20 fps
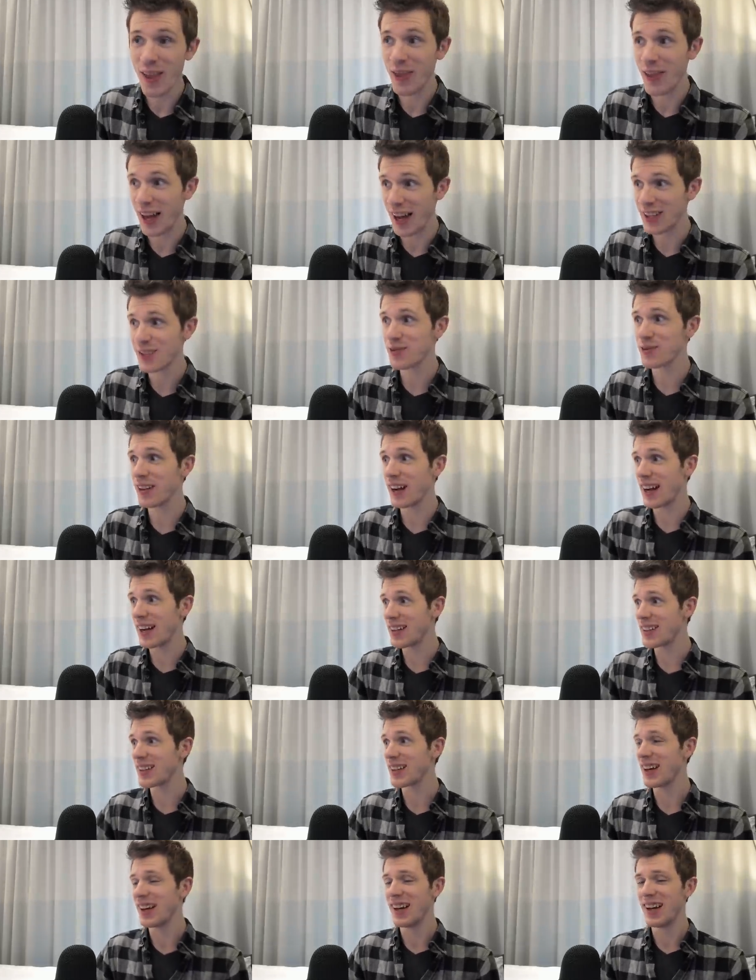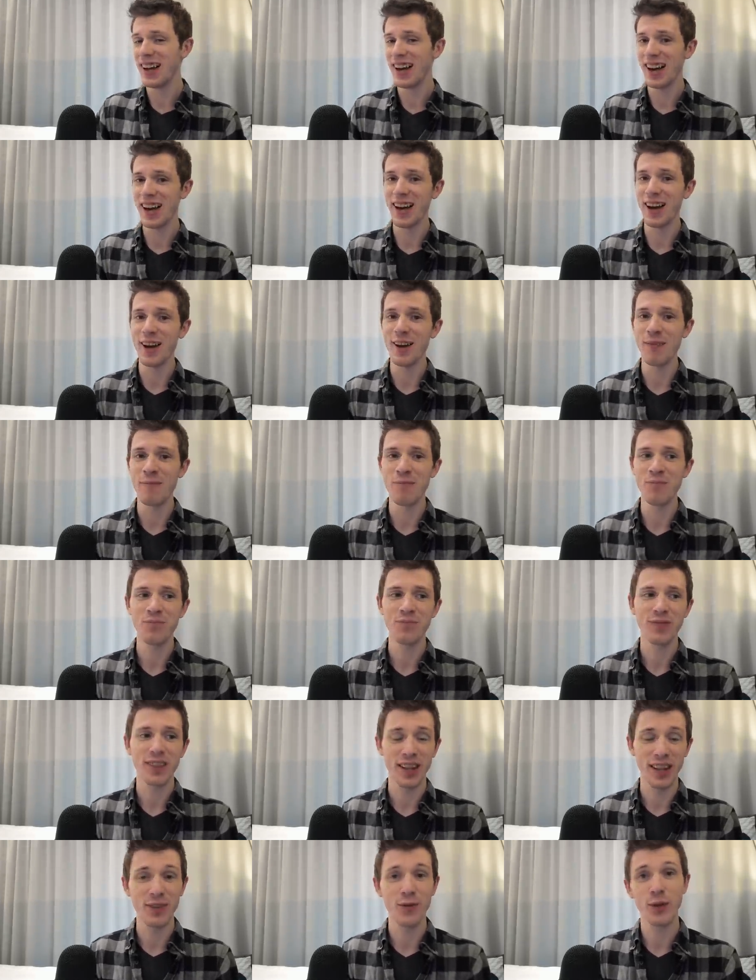That's right. Um,
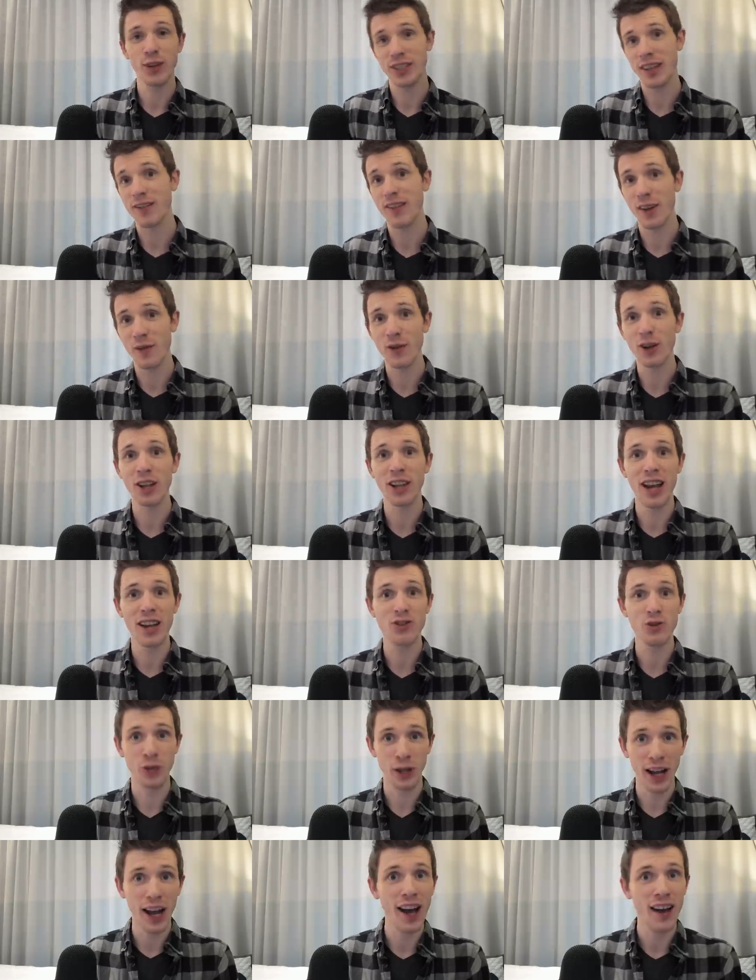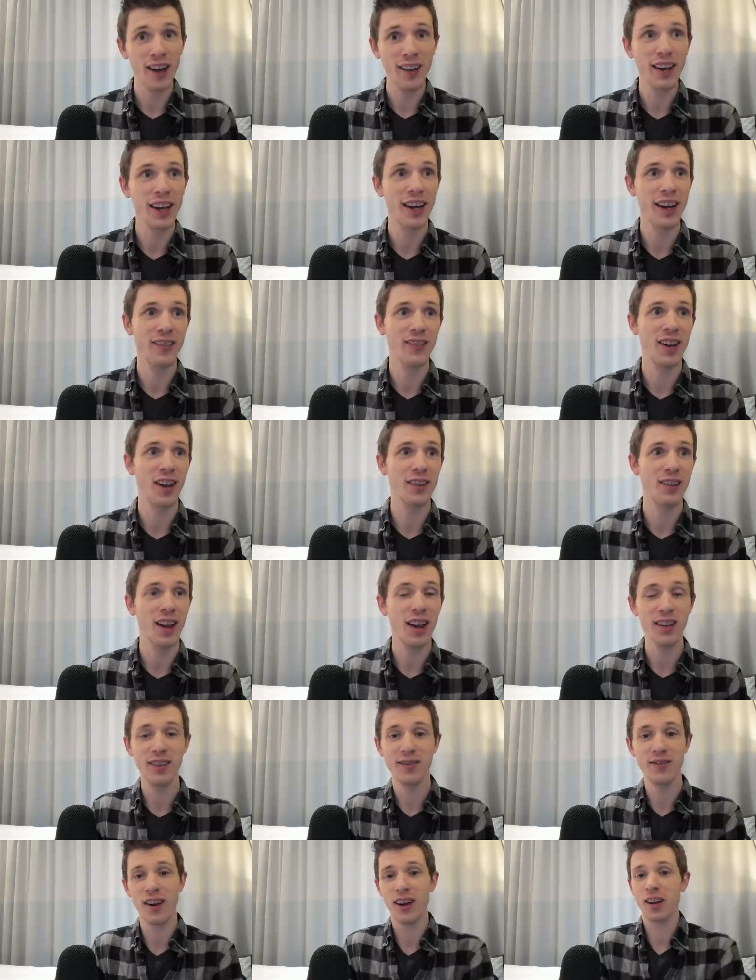that, which I've done for Clash Royale, and I've done
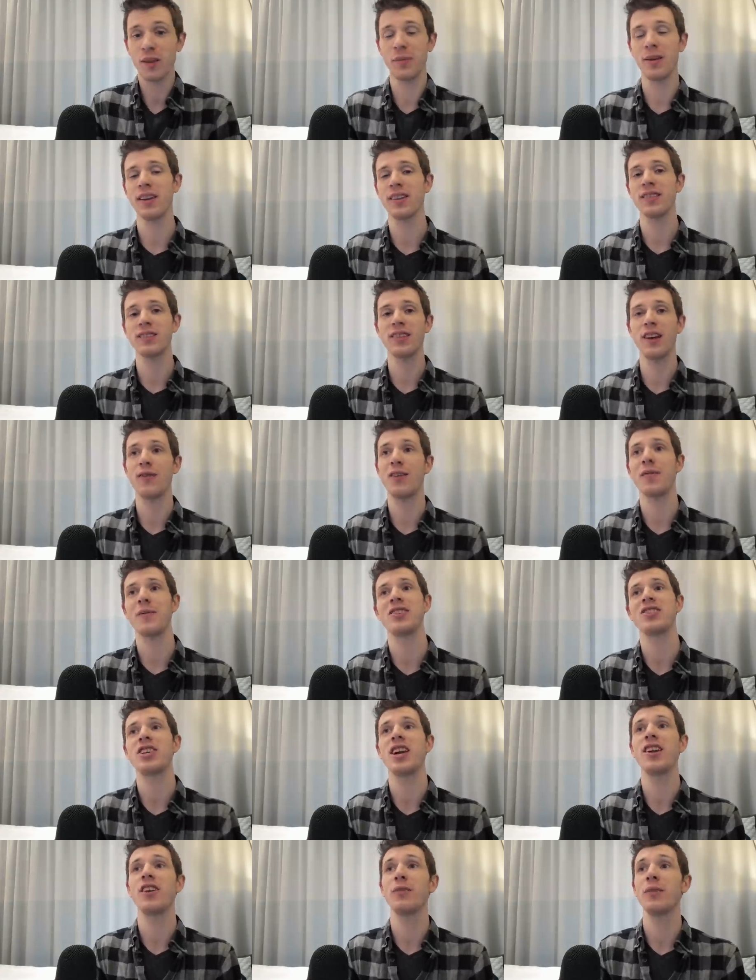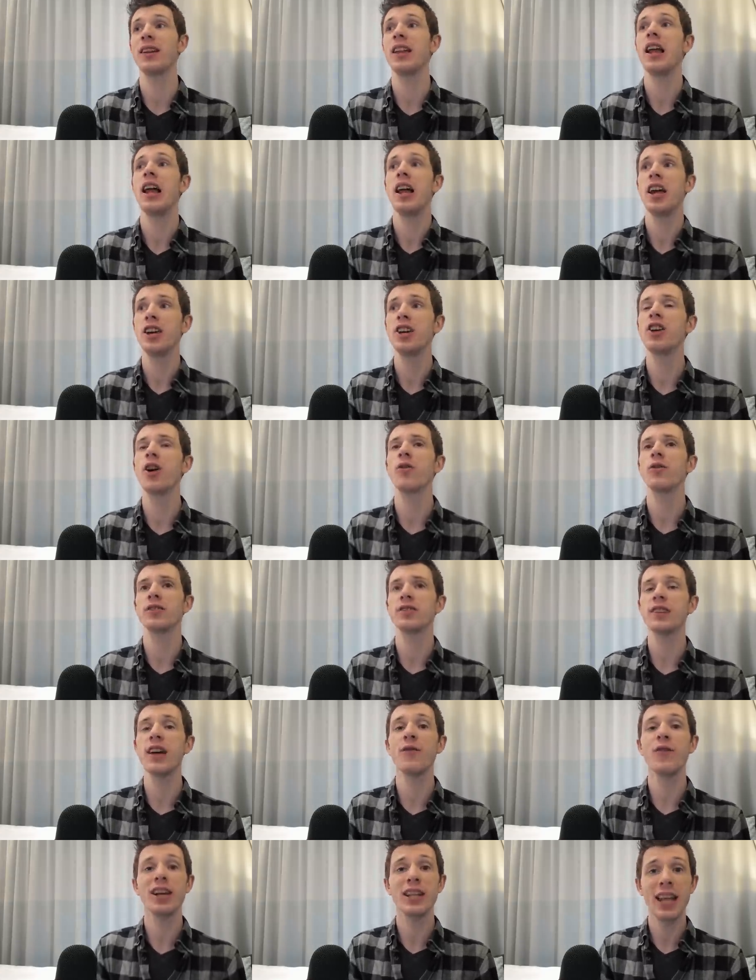lots of acapella stuff on my channel. But you know,
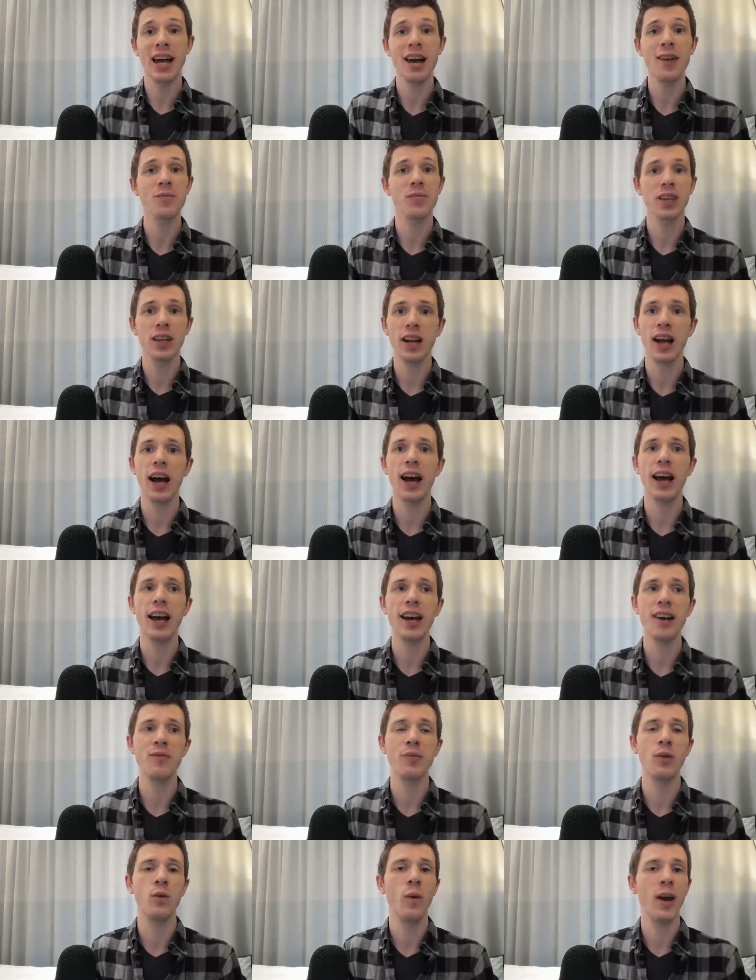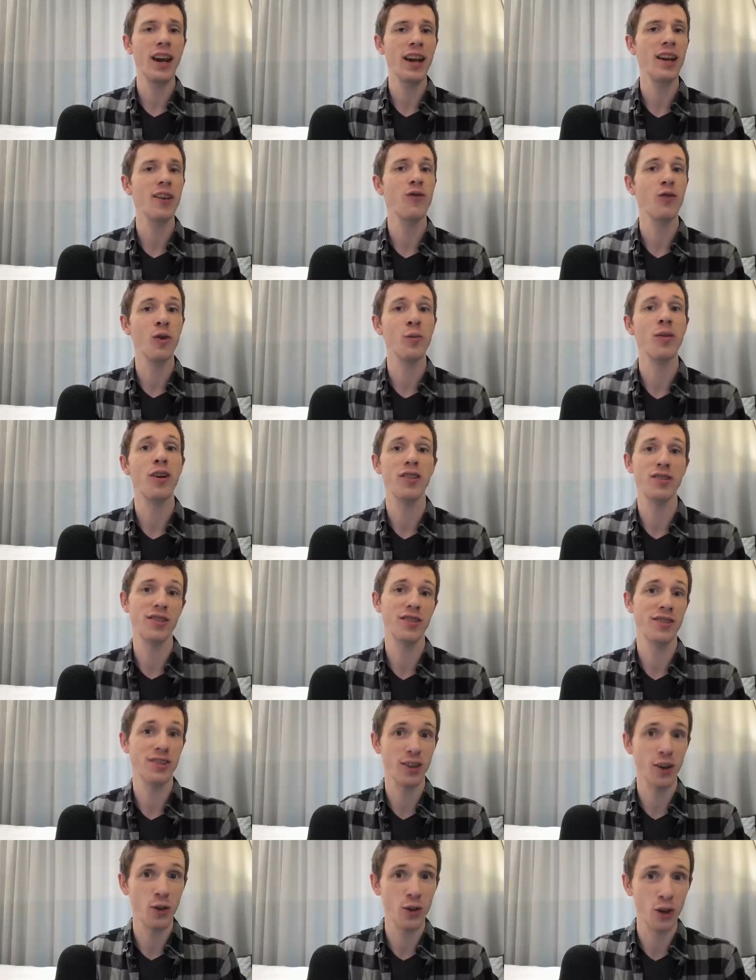stuff like that that I have been waiting for Brawl
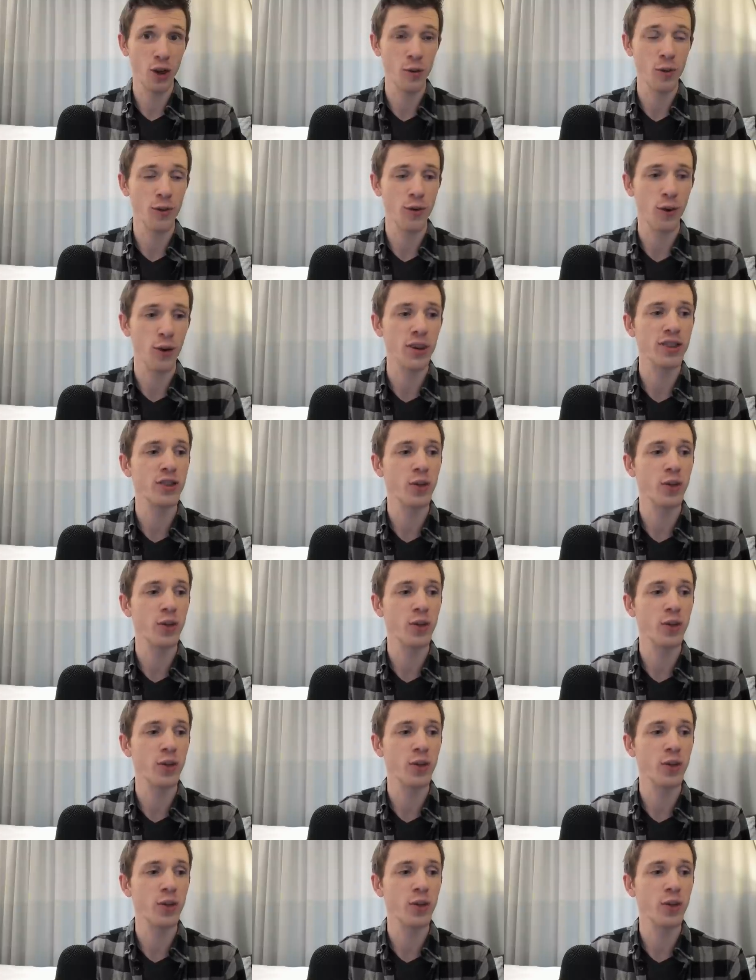Stars to go global for.